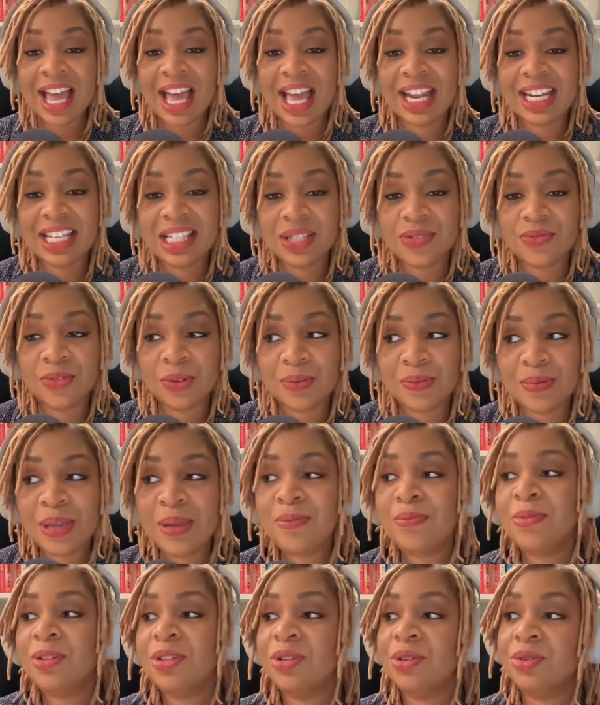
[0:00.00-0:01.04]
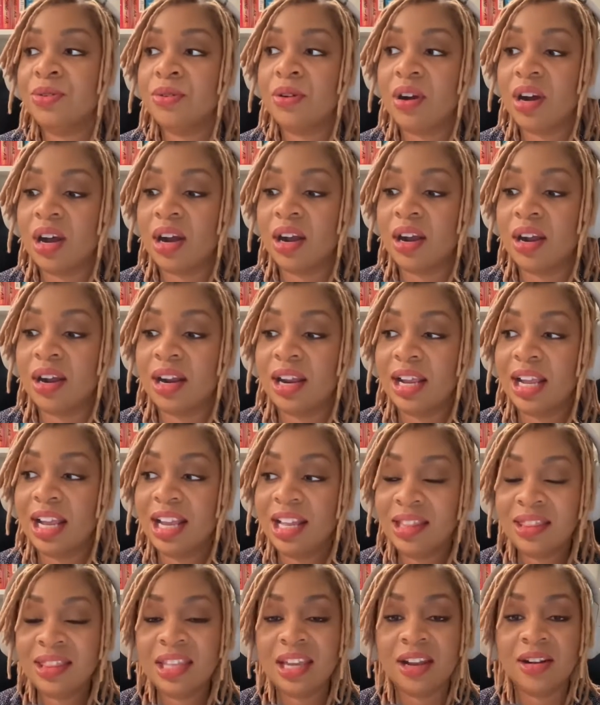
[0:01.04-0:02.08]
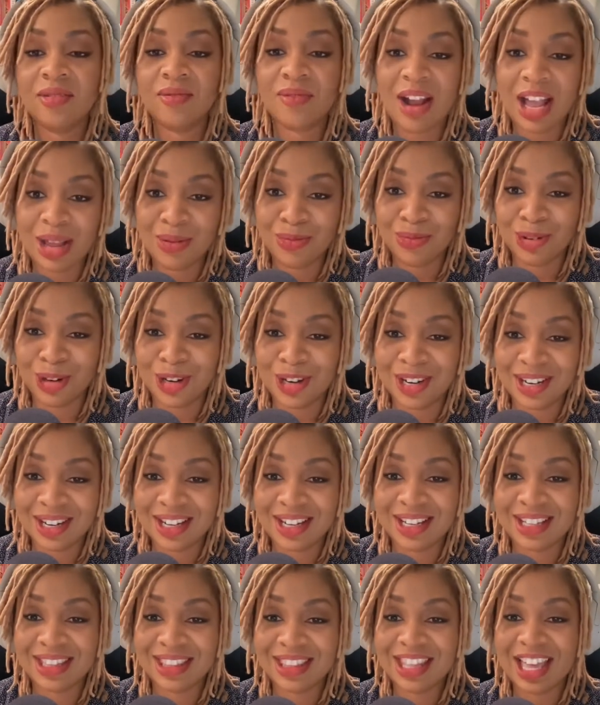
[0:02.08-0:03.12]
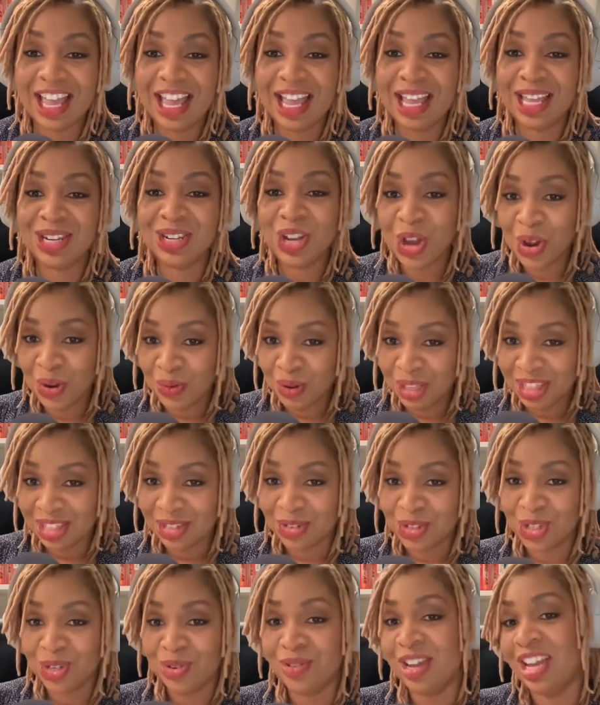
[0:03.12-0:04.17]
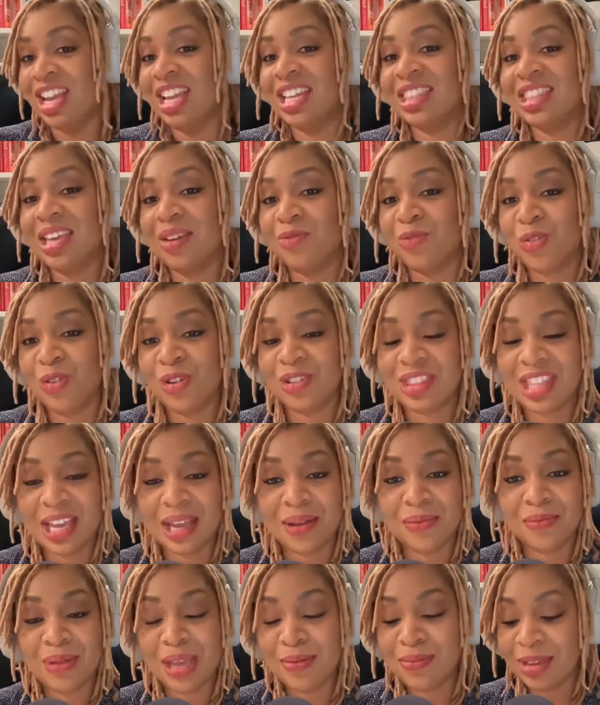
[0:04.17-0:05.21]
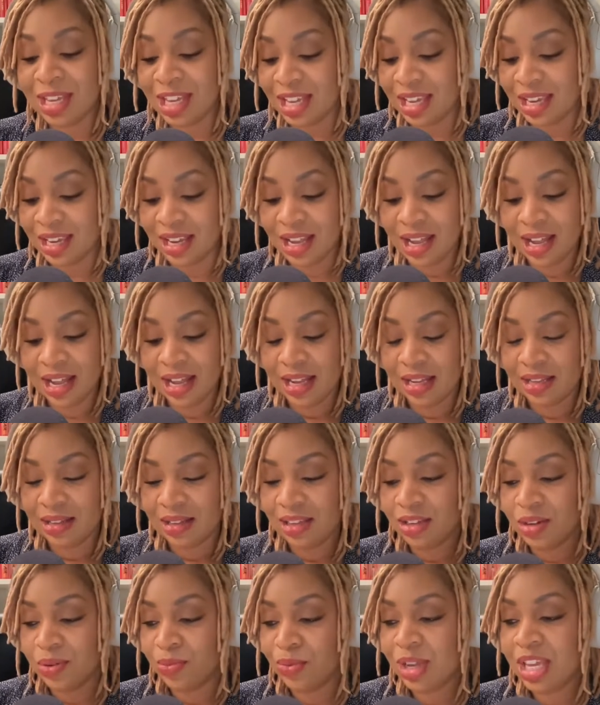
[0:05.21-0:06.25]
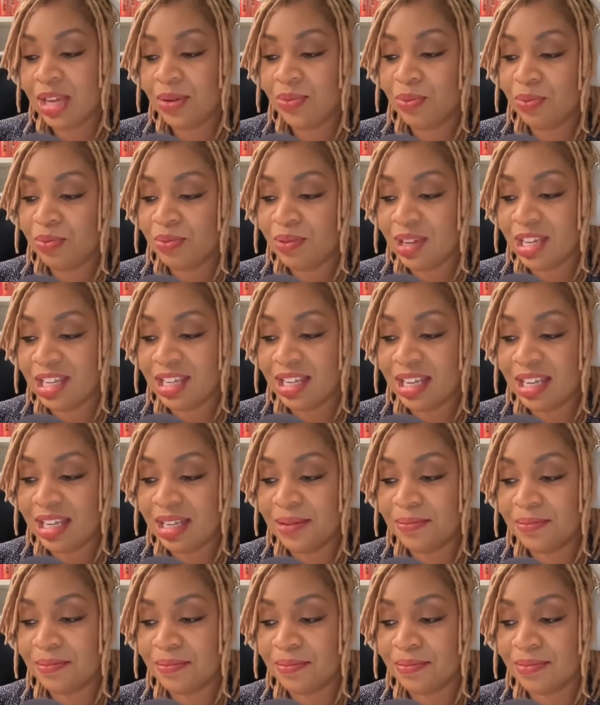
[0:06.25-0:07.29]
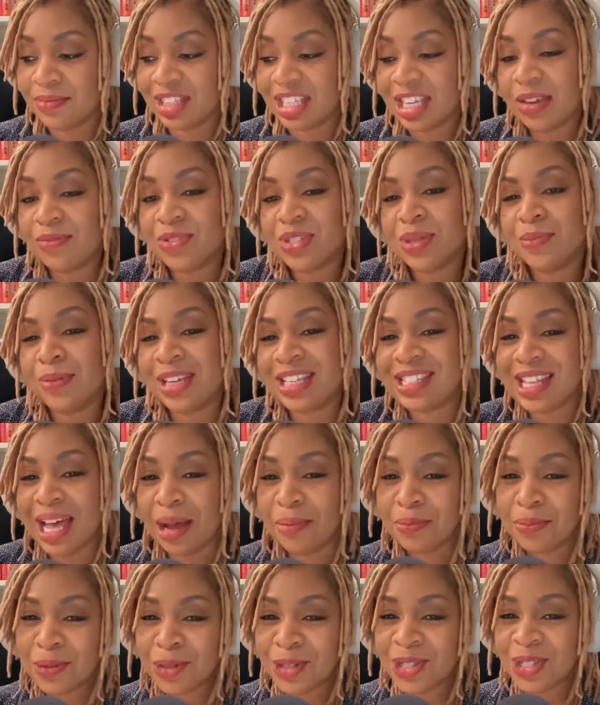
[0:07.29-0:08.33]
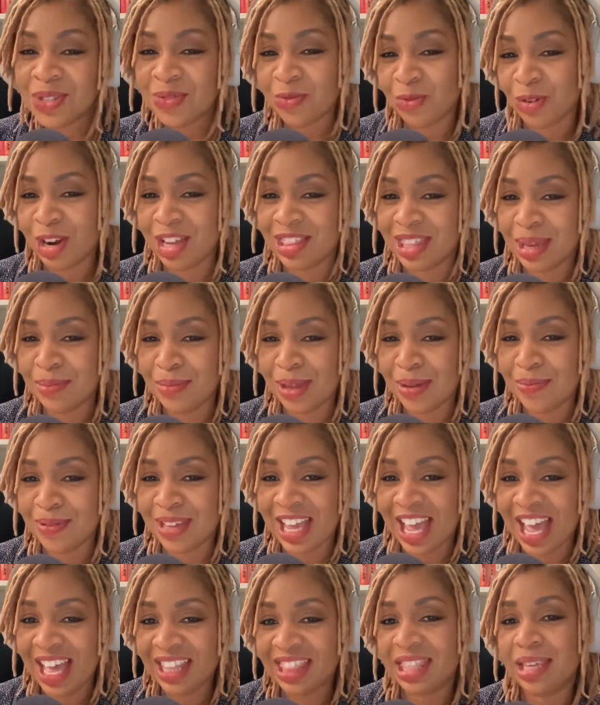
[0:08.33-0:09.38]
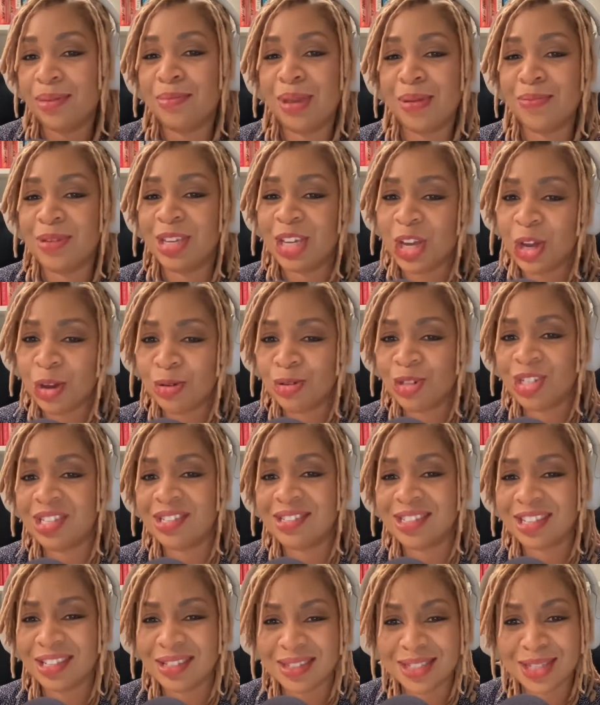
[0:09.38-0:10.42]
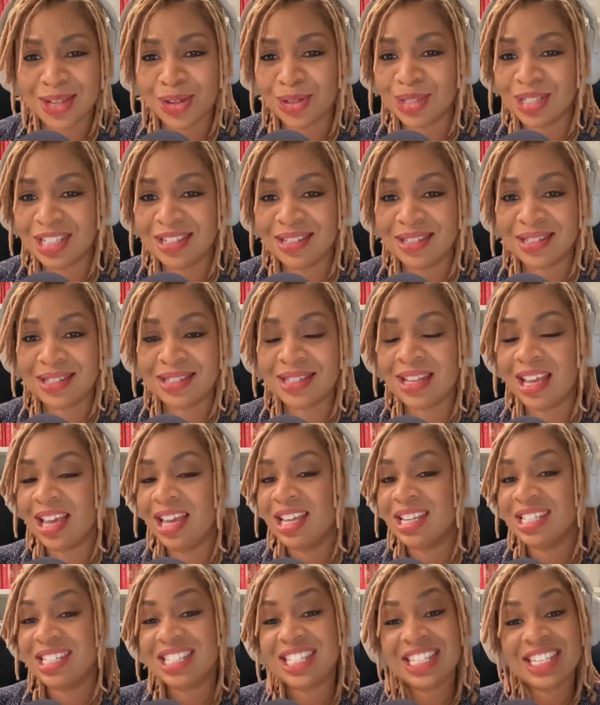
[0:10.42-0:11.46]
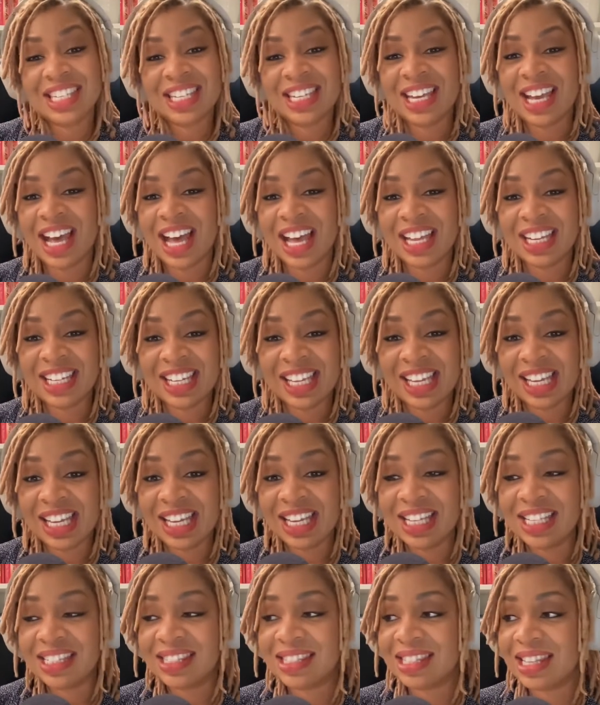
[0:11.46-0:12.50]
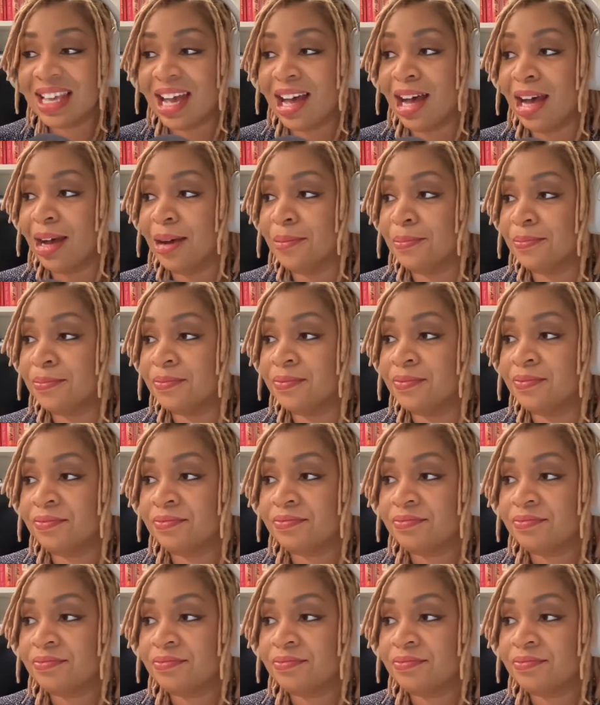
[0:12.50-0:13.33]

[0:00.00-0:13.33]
and it's for people who are in their right work they know what they're doing they've they're maybe you know we we give some examples of where they may be at they may be coaches consultants dei leads um,